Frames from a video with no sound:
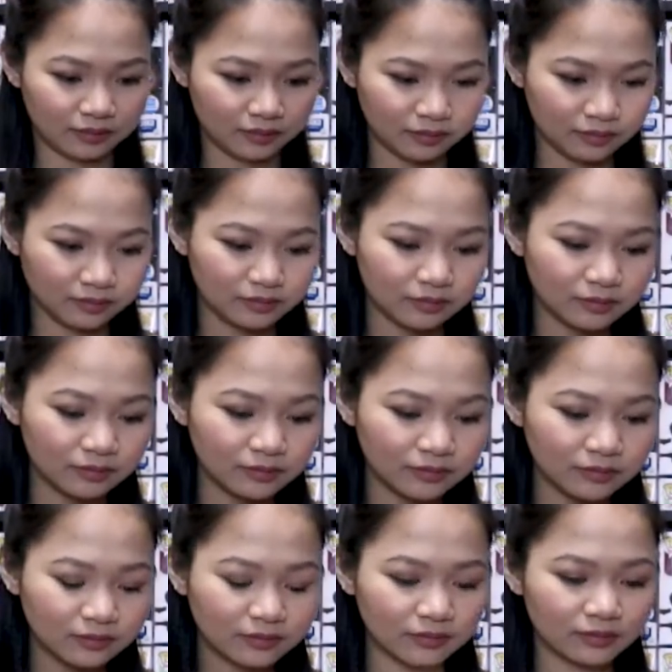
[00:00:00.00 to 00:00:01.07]

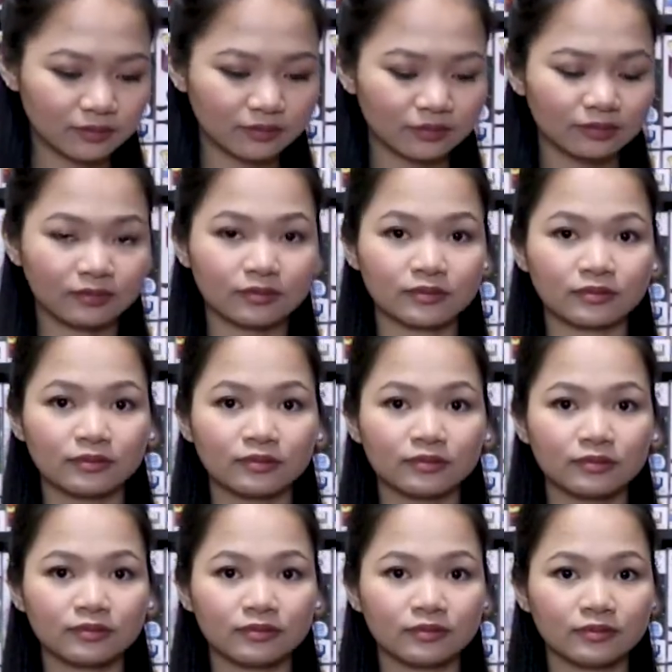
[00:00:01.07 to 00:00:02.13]

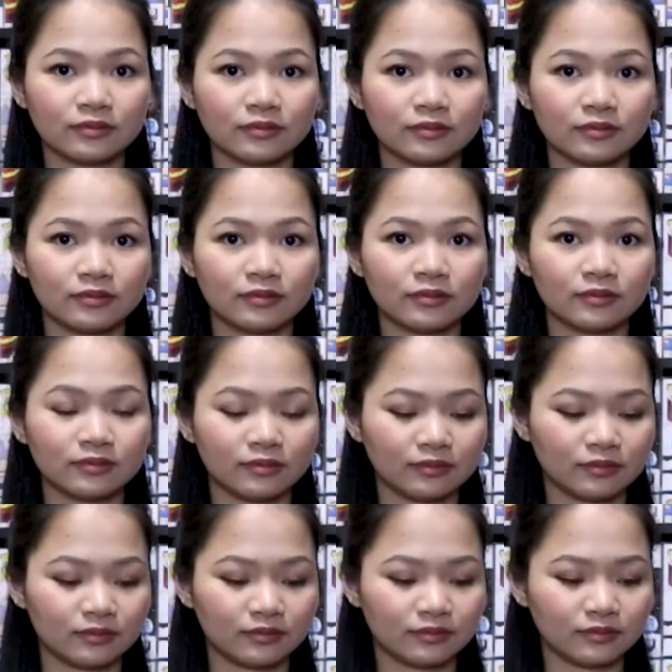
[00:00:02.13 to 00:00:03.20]

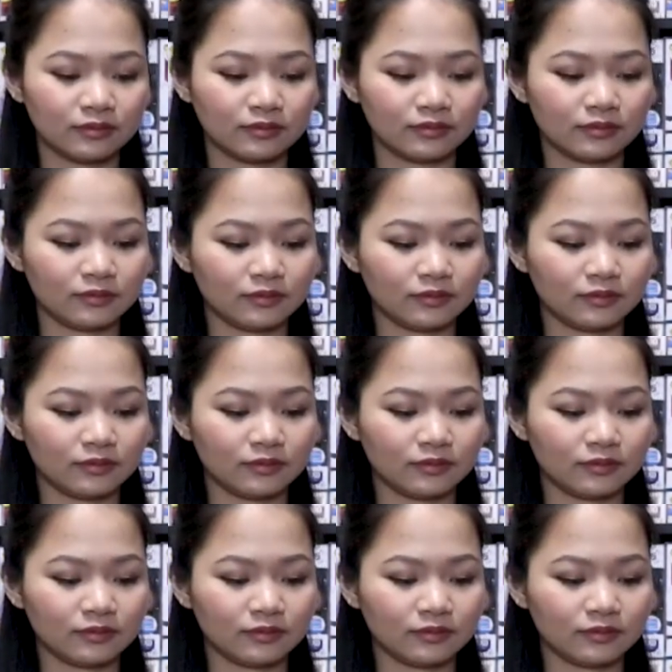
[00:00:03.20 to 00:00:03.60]
(silent)